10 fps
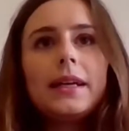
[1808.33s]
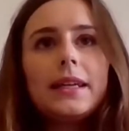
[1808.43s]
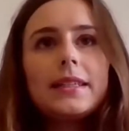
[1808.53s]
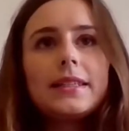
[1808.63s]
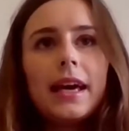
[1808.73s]

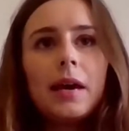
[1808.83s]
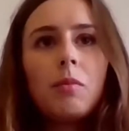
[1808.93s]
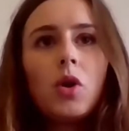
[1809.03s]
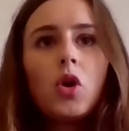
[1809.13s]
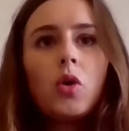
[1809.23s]
is
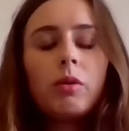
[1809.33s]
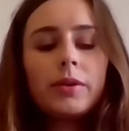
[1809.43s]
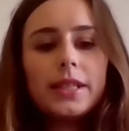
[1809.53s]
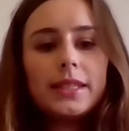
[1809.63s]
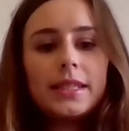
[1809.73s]
we
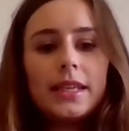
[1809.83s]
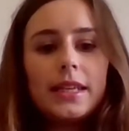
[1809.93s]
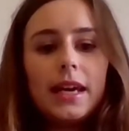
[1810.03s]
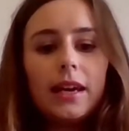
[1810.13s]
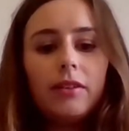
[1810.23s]
want to
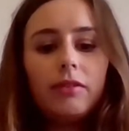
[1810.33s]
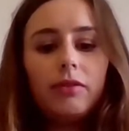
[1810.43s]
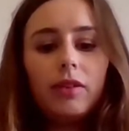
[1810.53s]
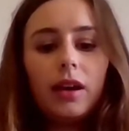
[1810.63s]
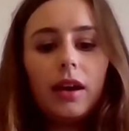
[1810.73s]
see
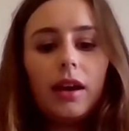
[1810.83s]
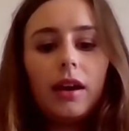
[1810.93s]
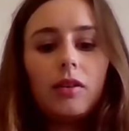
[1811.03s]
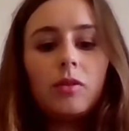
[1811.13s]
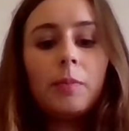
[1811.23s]
if
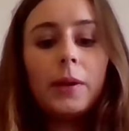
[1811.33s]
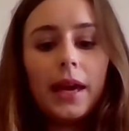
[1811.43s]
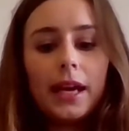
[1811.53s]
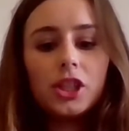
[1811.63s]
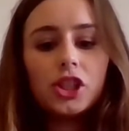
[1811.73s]
the
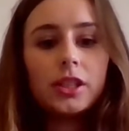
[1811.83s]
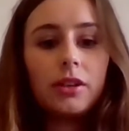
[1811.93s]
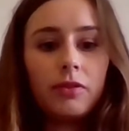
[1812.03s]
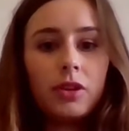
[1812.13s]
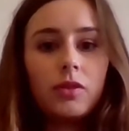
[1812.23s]
pH at
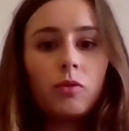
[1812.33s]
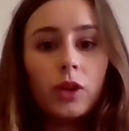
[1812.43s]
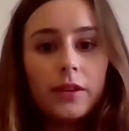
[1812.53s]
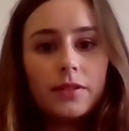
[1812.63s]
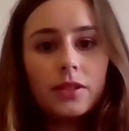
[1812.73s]
different
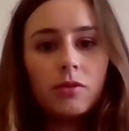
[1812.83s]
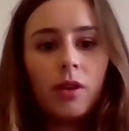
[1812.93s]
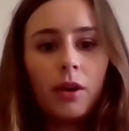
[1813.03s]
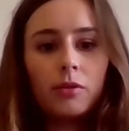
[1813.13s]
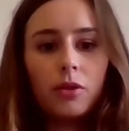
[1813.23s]
reefs
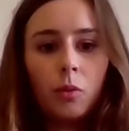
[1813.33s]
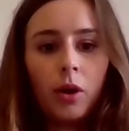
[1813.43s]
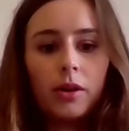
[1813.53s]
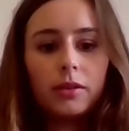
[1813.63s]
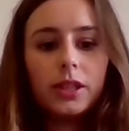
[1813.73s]
around the
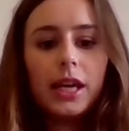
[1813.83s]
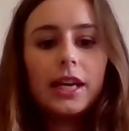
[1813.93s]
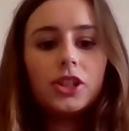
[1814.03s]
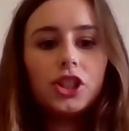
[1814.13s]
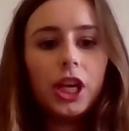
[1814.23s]
world
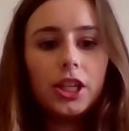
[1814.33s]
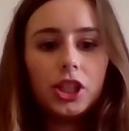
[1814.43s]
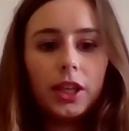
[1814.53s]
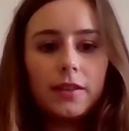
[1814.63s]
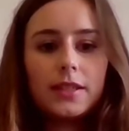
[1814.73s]
is
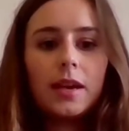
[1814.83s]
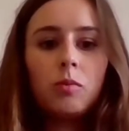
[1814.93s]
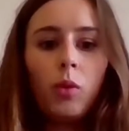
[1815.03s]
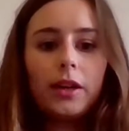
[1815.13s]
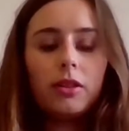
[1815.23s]
changing in the
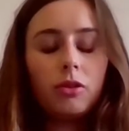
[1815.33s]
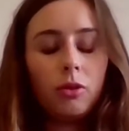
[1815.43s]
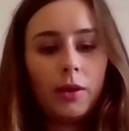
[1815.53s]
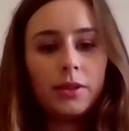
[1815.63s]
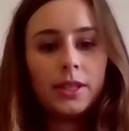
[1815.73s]
same way
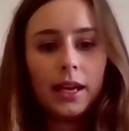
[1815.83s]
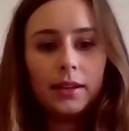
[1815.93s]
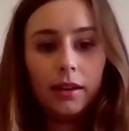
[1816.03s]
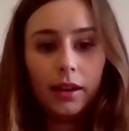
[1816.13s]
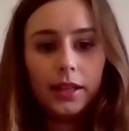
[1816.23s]
throughout the day
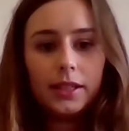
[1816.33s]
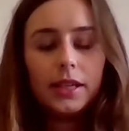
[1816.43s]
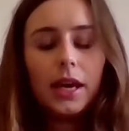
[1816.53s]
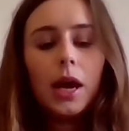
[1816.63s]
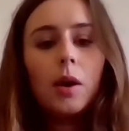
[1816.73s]
and
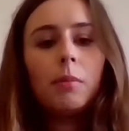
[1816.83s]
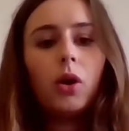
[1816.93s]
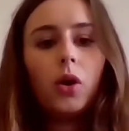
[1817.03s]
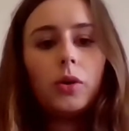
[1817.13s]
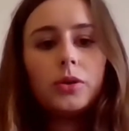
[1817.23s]
night,
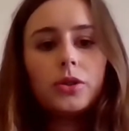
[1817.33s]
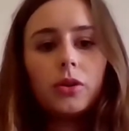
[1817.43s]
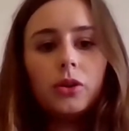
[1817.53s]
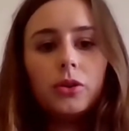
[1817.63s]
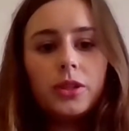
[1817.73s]
but
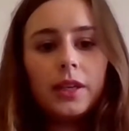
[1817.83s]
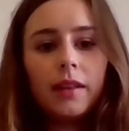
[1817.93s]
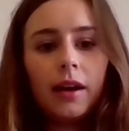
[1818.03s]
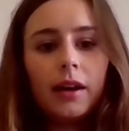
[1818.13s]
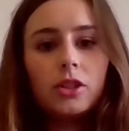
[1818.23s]
also using
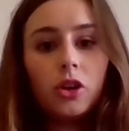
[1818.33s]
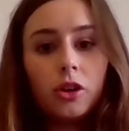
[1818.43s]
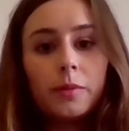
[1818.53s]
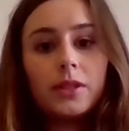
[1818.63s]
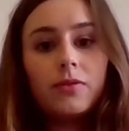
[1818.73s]
that
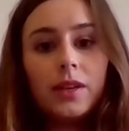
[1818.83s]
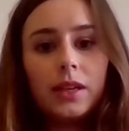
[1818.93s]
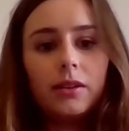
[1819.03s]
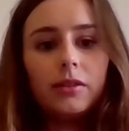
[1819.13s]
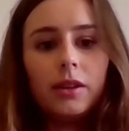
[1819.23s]
autonomous
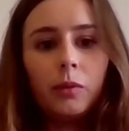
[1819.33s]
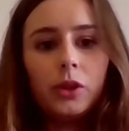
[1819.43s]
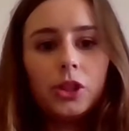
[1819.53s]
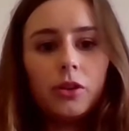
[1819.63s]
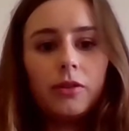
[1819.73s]
vehicle that
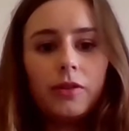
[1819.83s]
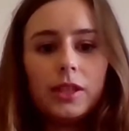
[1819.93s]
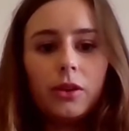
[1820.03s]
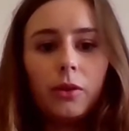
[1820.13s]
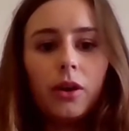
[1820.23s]
we showed a
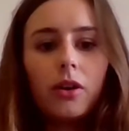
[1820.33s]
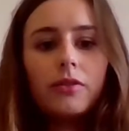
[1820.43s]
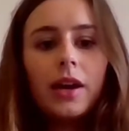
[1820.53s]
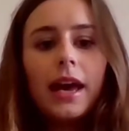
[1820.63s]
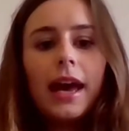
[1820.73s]
video
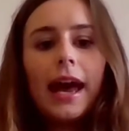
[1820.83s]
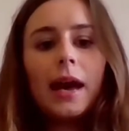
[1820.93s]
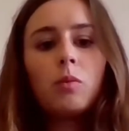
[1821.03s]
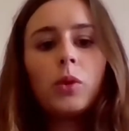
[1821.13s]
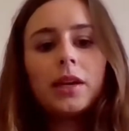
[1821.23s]
of,
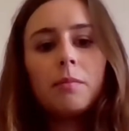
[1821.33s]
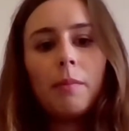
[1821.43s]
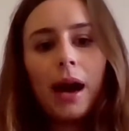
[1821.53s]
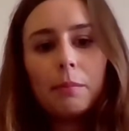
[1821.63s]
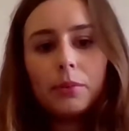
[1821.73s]
and we can
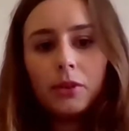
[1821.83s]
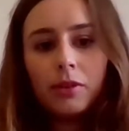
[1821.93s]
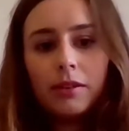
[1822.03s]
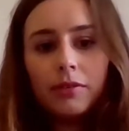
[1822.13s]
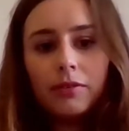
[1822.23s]
map the
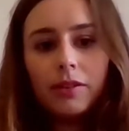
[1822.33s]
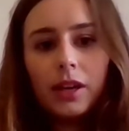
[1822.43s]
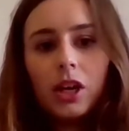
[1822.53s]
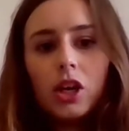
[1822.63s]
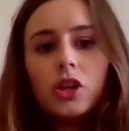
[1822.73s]
reef.
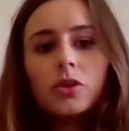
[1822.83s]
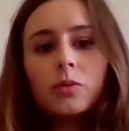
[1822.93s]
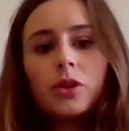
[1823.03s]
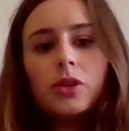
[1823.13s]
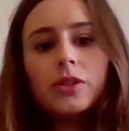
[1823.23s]
So
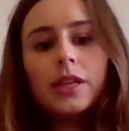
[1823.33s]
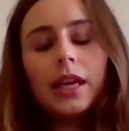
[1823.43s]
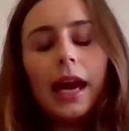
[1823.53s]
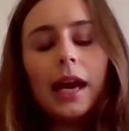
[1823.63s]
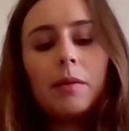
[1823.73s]
we're
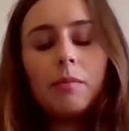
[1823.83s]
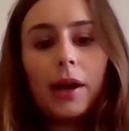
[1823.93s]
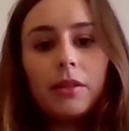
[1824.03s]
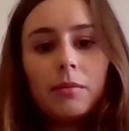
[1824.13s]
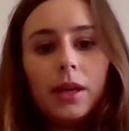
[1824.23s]
using
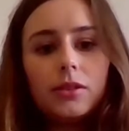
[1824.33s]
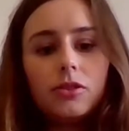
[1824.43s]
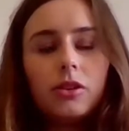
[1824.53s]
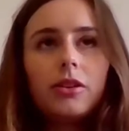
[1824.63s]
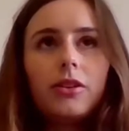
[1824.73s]

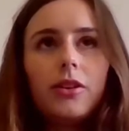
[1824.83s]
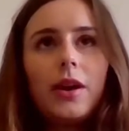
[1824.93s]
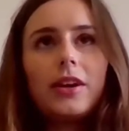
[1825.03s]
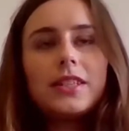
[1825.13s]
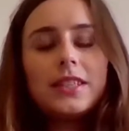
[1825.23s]

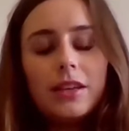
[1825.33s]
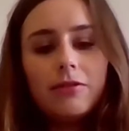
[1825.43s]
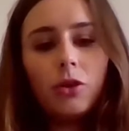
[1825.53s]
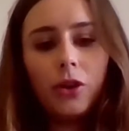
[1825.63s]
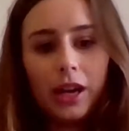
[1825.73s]

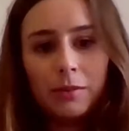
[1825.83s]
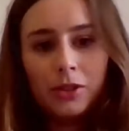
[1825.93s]
seafloor